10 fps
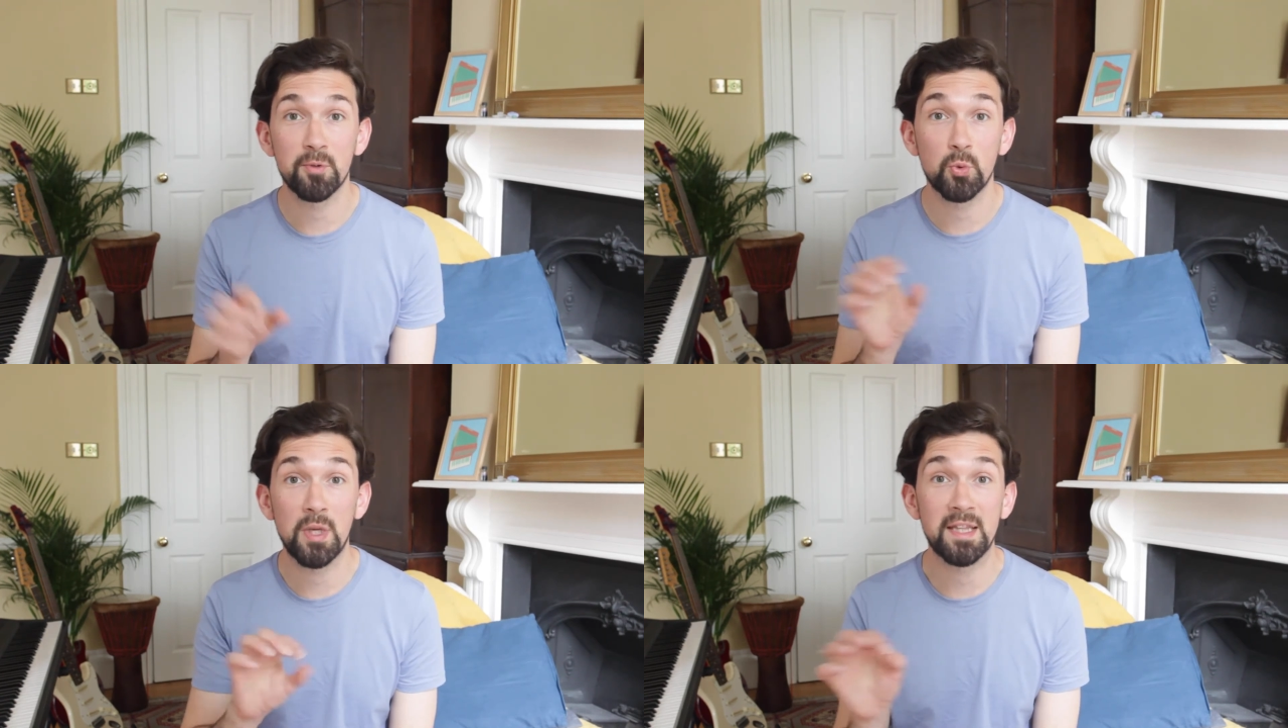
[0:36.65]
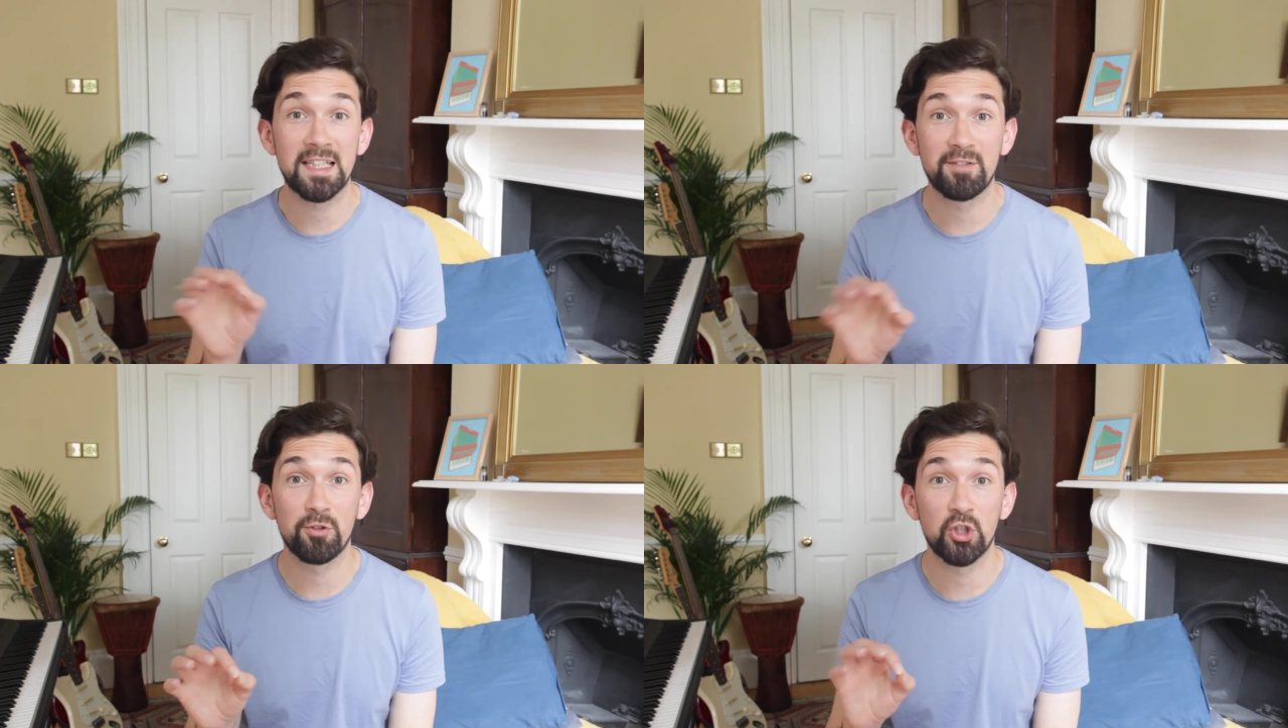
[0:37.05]
between the
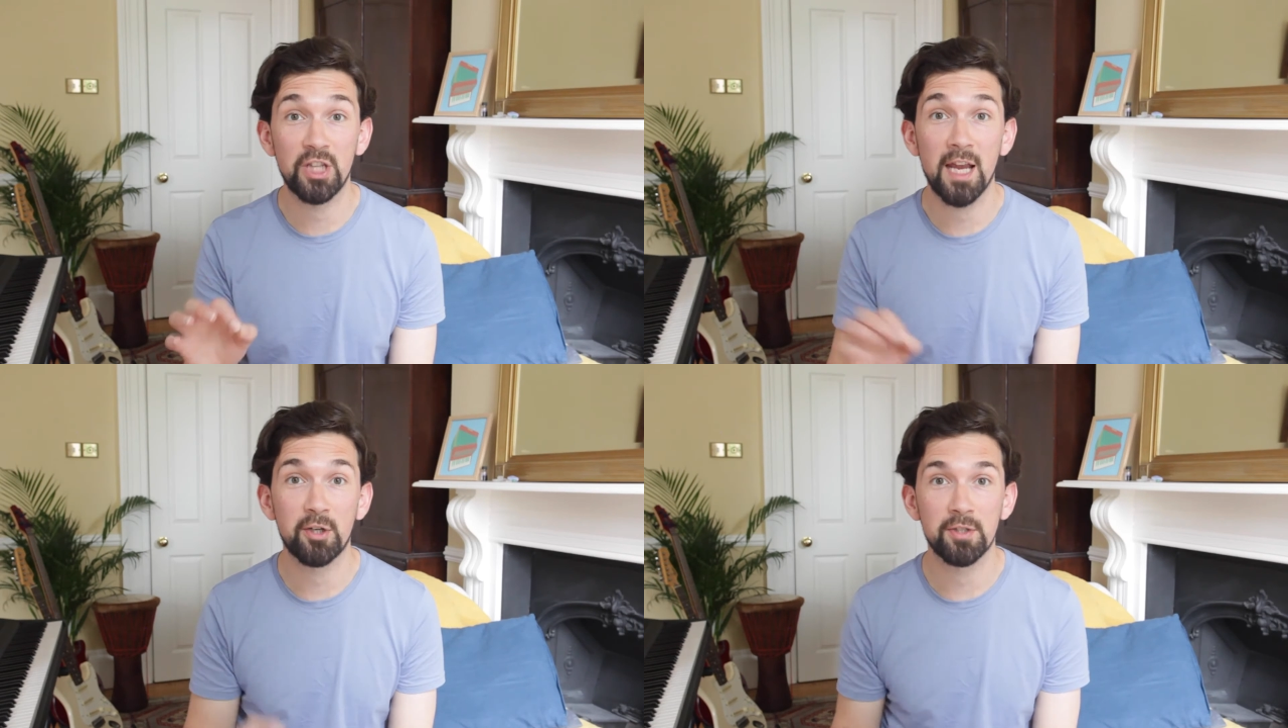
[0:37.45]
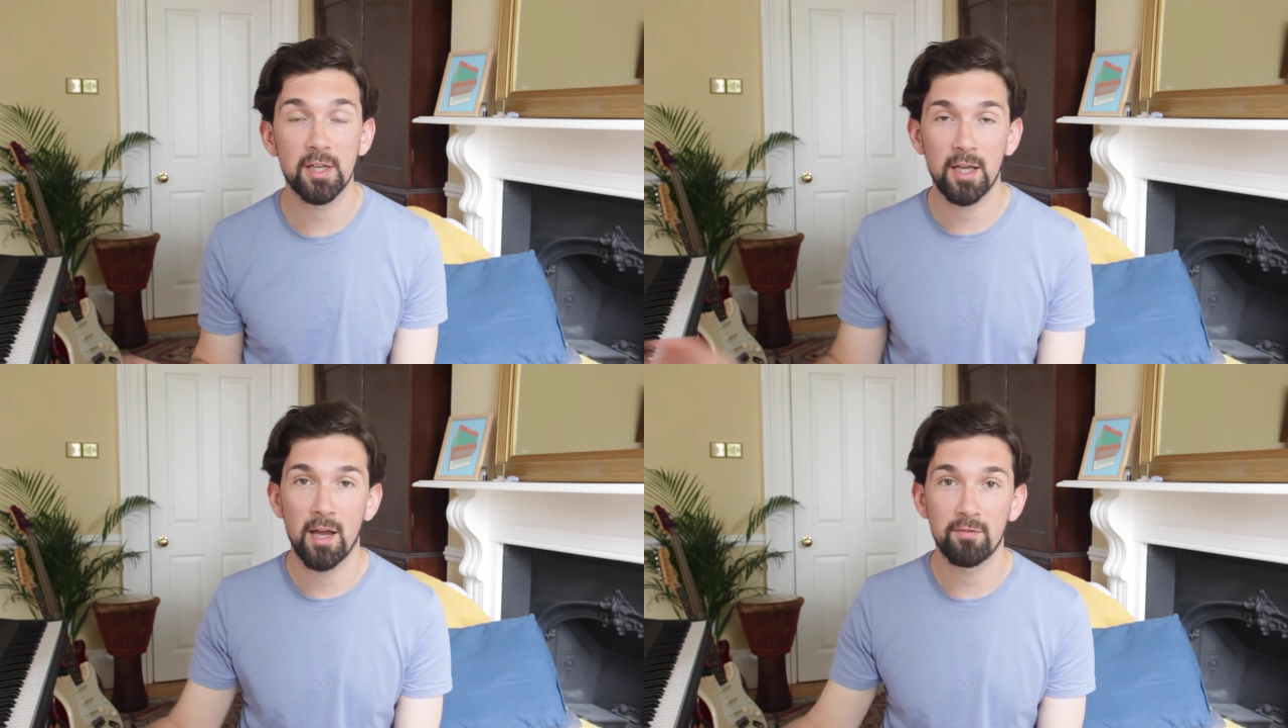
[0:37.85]
different shakers that
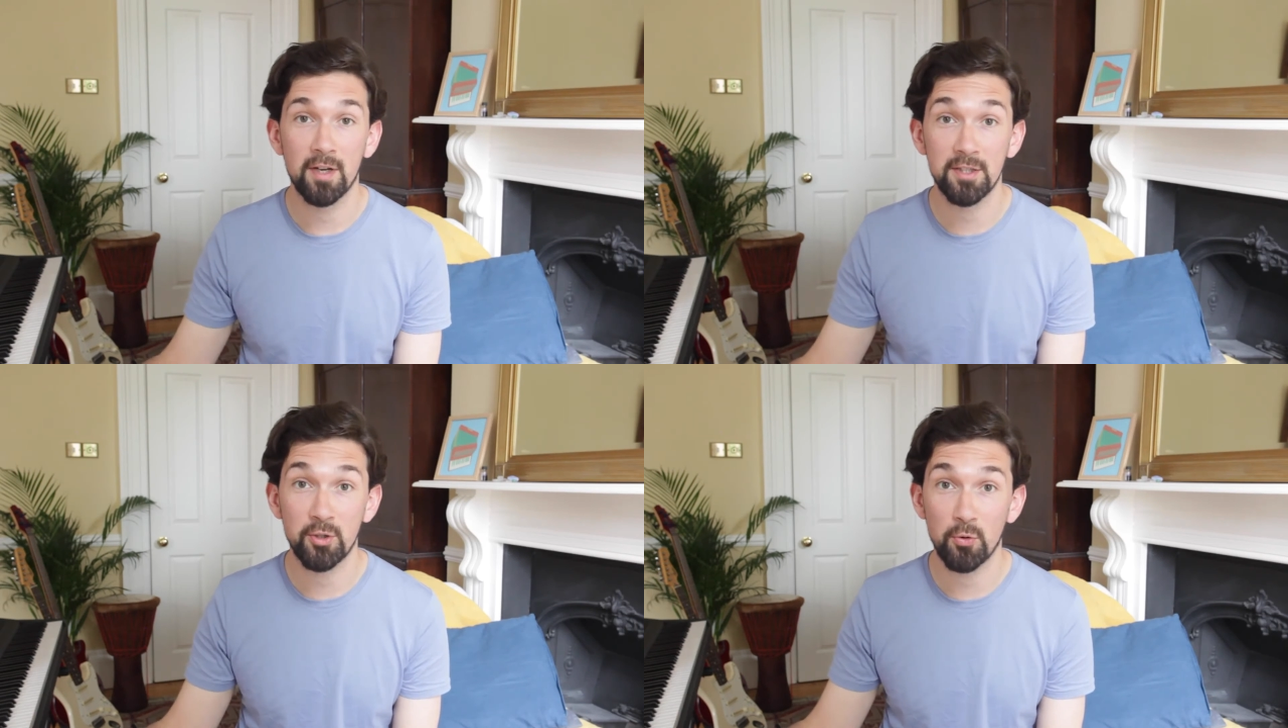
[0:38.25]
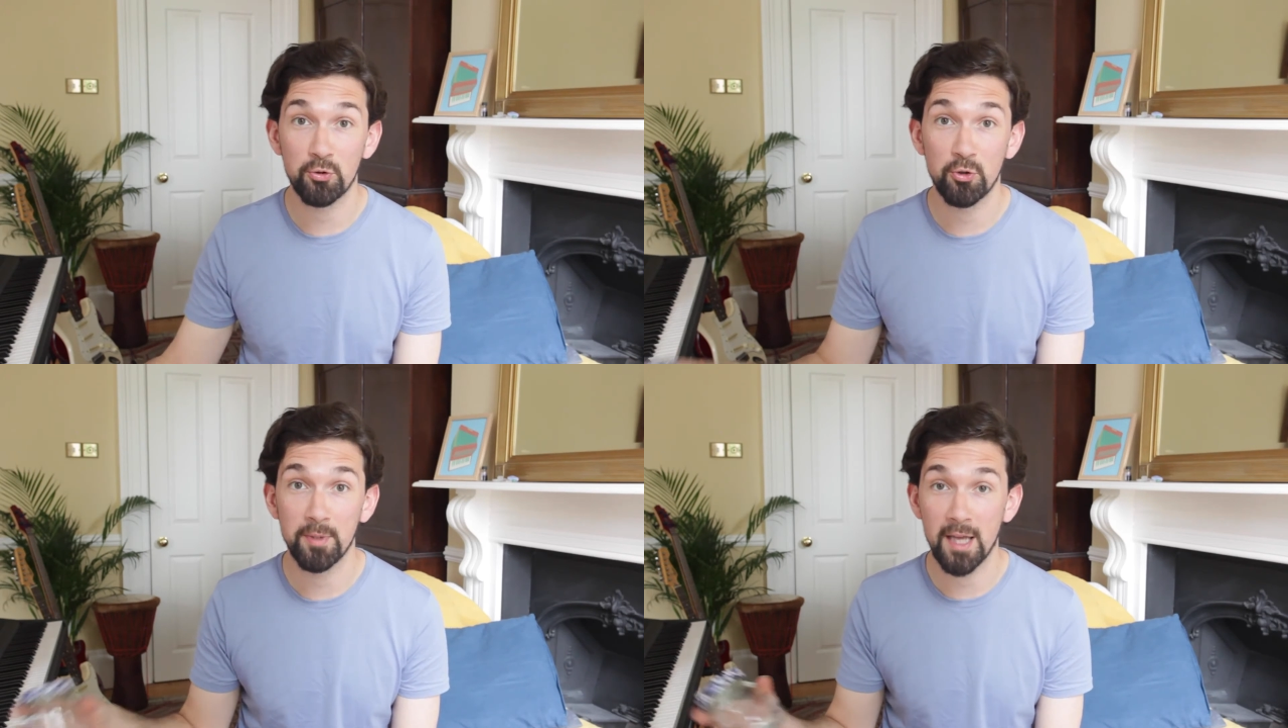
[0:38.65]
I have. Let's go
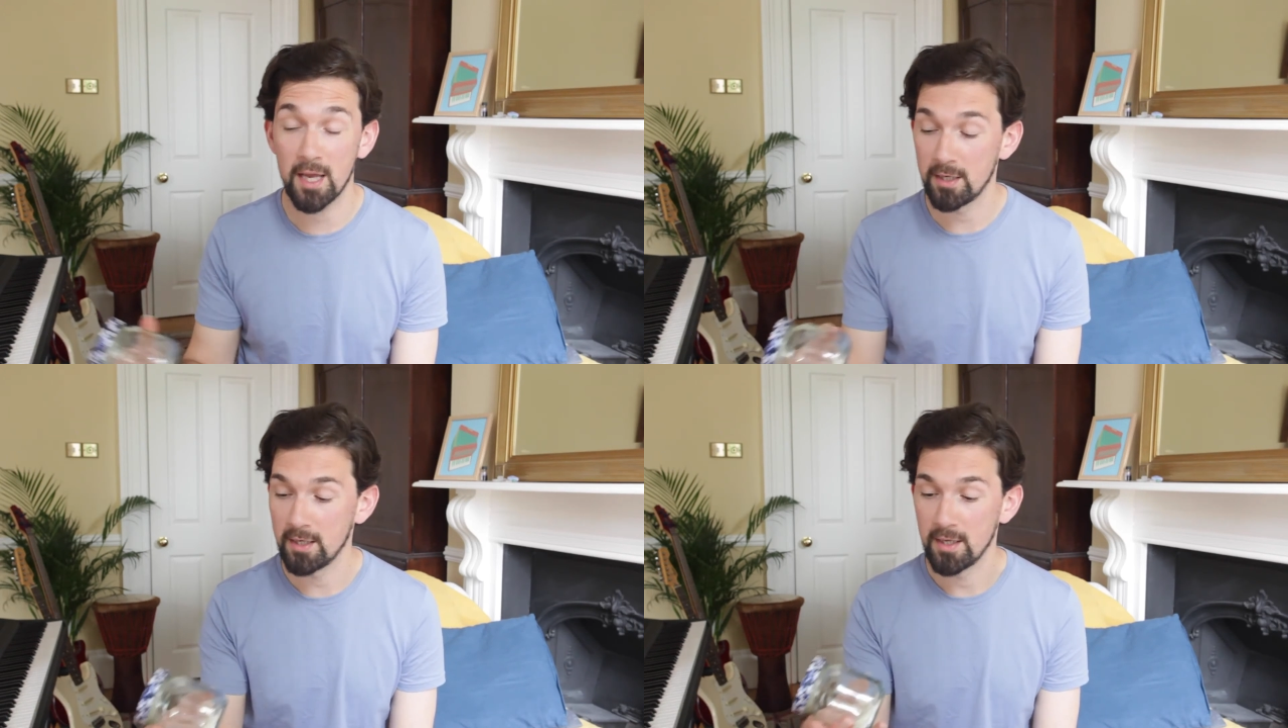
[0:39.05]
through them again.